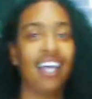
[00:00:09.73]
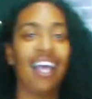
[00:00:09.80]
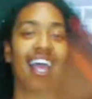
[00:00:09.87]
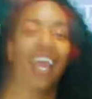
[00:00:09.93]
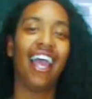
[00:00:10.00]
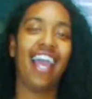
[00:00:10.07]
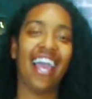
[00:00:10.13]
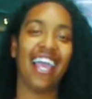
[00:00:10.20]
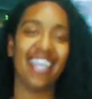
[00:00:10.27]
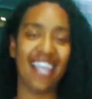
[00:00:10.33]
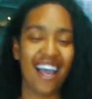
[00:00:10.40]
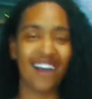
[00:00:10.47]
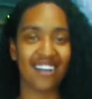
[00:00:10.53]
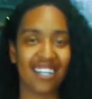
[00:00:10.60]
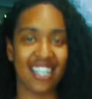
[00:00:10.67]
Hey
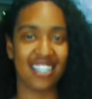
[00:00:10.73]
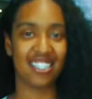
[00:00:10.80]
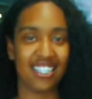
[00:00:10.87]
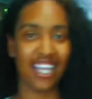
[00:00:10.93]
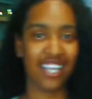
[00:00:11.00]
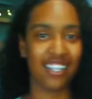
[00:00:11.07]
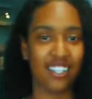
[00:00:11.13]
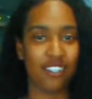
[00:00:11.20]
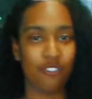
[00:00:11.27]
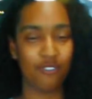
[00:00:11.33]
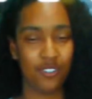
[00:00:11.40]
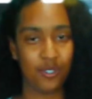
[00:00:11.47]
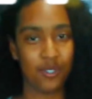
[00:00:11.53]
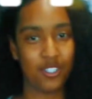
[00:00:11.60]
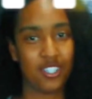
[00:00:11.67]
y'all, it's Lae The
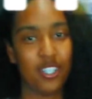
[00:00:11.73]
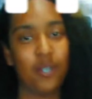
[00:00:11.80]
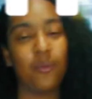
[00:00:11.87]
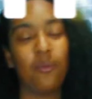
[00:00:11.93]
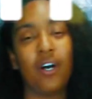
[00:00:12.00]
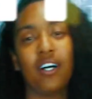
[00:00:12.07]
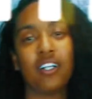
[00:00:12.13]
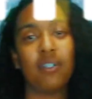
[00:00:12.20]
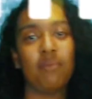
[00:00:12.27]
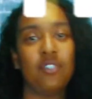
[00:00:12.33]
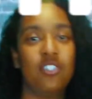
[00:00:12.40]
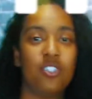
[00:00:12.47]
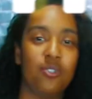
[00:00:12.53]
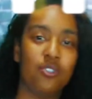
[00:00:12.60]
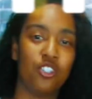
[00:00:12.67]
Influencer. Welcome
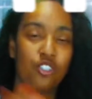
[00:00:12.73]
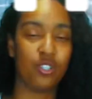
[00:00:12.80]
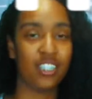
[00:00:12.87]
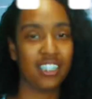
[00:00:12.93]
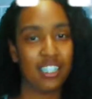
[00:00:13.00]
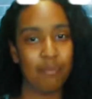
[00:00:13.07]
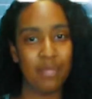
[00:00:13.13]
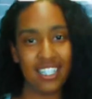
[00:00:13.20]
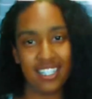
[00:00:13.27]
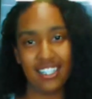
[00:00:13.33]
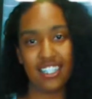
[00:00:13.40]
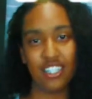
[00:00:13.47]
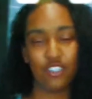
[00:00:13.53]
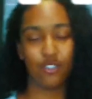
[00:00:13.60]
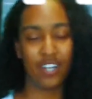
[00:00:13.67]
to Strictly Business
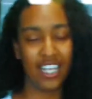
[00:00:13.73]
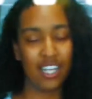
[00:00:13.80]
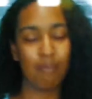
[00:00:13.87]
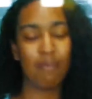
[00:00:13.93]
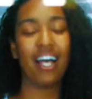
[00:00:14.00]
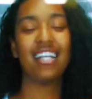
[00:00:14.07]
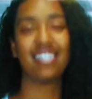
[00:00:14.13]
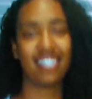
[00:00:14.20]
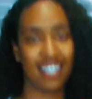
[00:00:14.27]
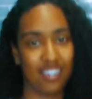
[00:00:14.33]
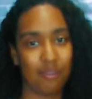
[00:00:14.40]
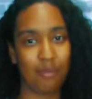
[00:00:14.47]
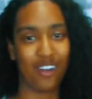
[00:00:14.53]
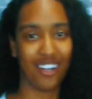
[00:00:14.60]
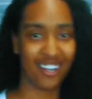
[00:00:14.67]
created by Set The Bar.